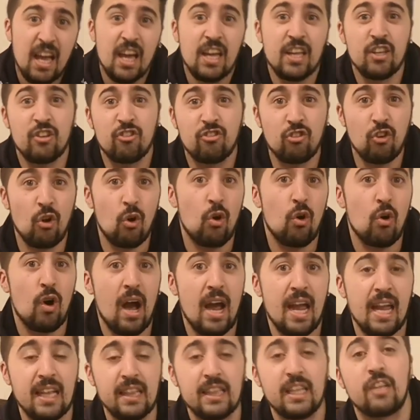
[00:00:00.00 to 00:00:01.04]
You saw
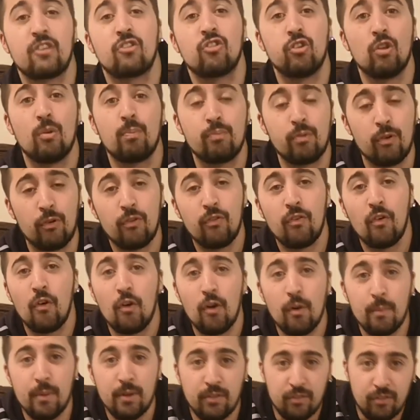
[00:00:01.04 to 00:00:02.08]
a little
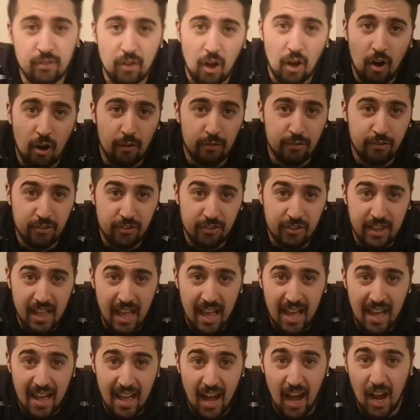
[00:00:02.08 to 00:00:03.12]
performance of
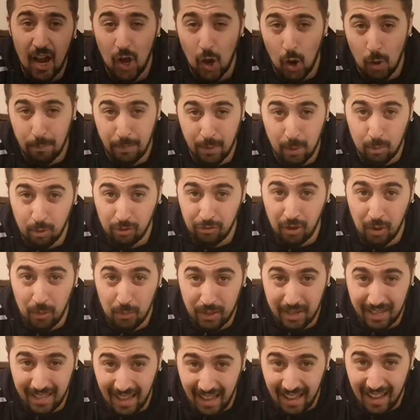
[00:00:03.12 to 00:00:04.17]
Snare. I hope it was
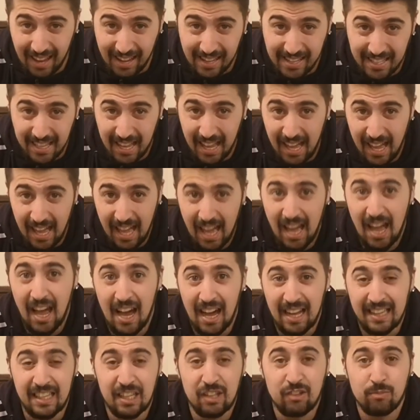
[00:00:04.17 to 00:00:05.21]
okay.
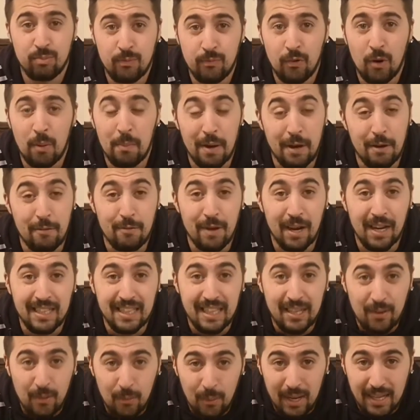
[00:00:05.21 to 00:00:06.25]
I did perform it
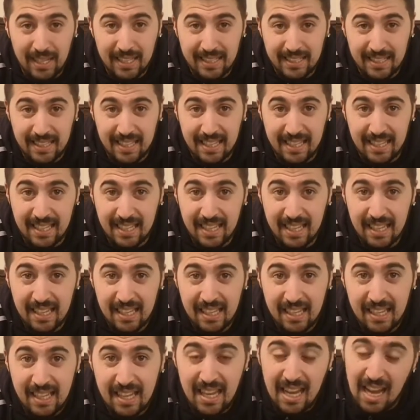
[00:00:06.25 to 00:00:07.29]
really quickly.
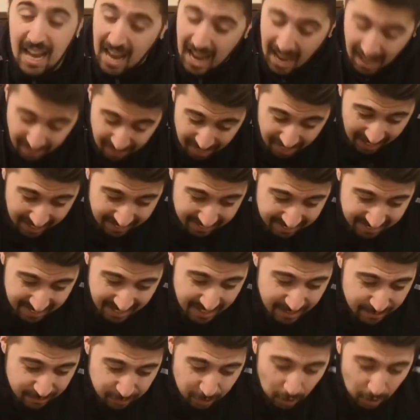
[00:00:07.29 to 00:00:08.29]
And that's it.